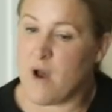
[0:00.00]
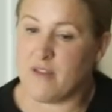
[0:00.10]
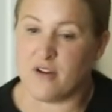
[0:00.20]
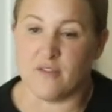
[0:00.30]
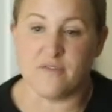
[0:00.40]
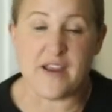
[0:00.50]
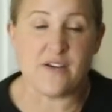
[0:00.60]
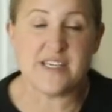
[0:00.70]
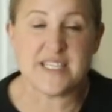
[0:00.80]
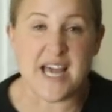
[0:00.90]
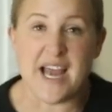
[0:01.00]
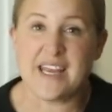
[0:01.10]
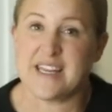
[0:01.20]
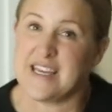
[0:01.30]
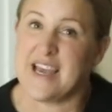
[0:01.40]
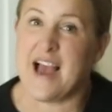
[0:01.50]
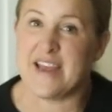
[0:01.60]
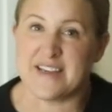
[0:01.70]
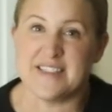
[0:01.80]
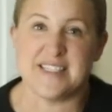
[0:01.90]
while they're very tiny, I
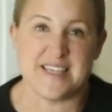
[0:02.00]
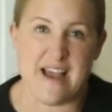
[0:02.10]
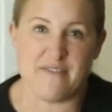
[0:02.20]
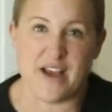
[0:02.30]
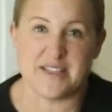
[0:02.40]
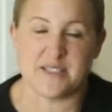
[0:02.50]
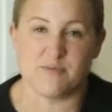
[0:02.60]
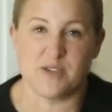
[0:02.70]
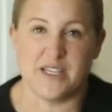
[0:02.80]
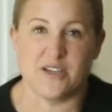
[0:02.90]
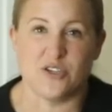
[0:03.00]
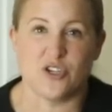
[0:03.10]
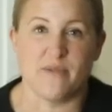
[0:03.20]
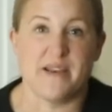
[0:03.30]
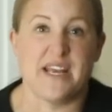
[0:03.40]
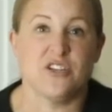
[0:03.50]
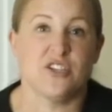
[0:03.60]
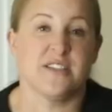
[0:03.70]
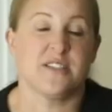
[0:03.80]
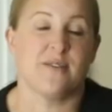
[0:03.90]
can see I've got some really good
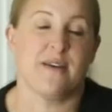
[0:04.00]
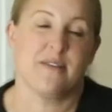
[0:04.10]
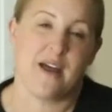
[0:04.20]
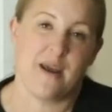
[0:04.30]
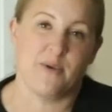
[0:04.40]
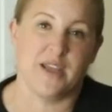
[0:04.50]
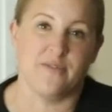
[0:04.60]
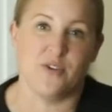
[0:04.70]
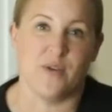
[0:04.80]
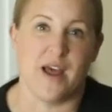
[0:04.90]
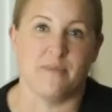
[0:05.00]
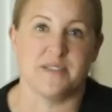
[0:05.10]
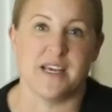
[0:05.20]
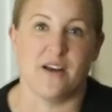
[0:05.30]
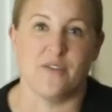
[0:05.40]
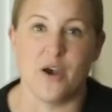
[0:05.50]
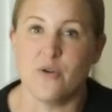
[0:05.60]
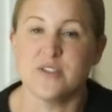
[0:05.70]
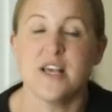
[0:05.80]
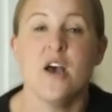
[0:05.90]
germination. So I thought I would give you an update on
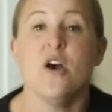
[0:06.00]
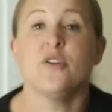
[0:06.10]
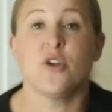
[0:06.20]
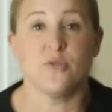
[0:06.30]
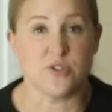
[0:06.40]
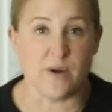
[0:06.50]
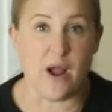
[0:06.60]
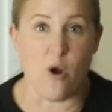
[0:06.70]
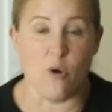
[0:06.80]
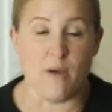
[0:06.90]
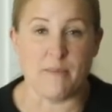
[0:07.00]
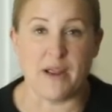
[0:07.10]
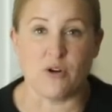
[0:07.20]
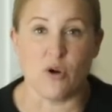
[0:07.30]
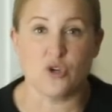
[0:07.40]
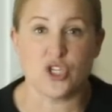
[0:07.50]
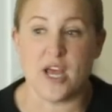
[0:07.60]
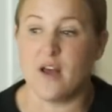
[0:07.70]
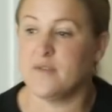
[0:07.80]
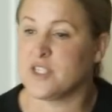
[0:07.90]
those. Those are at home on my grow
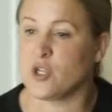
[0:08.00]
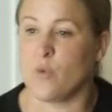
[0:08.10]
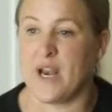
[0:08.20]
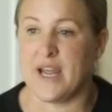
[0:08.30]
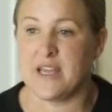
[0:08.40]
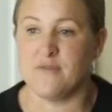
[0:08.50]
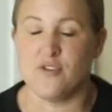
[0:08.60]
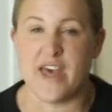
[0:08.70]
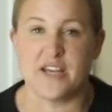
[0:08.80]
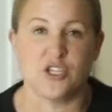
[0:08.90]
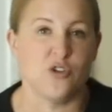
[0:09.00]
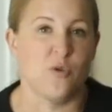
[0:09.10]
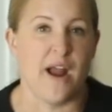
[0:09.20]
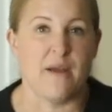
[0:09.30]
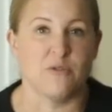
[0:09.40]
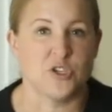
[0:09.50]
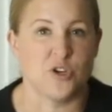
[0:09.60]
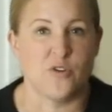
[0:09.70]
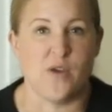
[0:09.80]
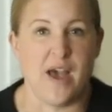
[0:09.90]
shelves. So when I give you that tour, I will
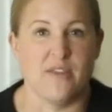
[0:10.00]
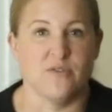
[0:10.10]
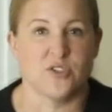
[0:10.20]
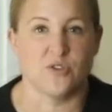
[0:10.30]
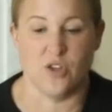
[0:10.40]
show you how those are